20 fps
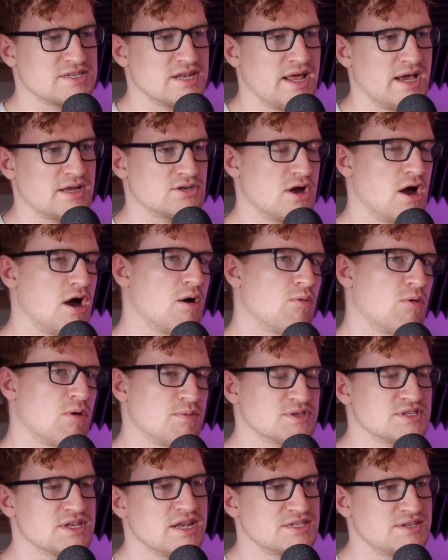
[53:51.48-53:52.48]
select, oh, well,
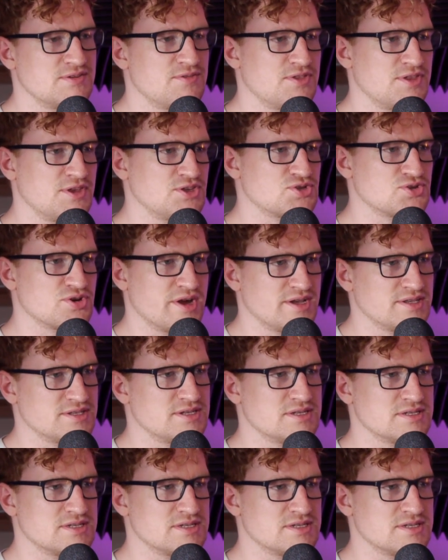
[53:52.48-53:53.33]
we're selecting for these traits.